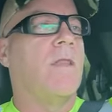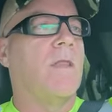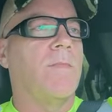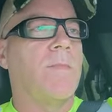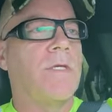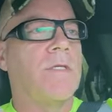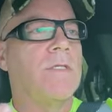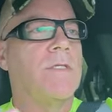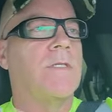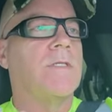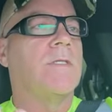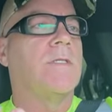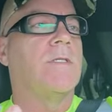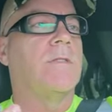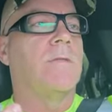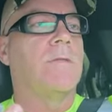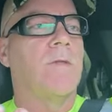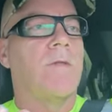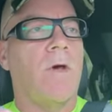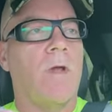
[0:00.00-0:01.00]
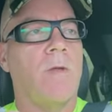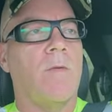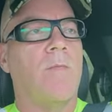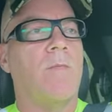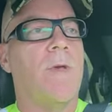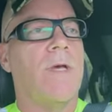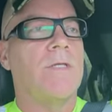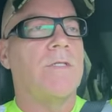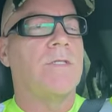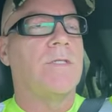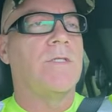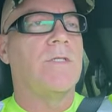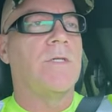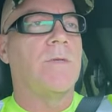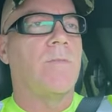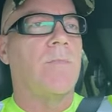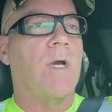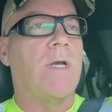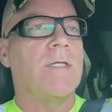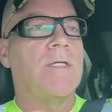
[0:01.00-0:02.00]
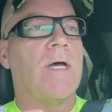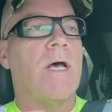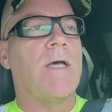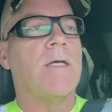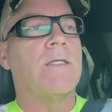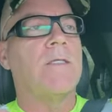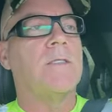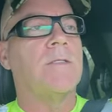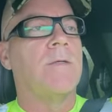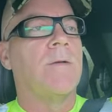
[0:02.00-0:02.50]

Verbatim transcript: of the business and thought it would best just to break ties.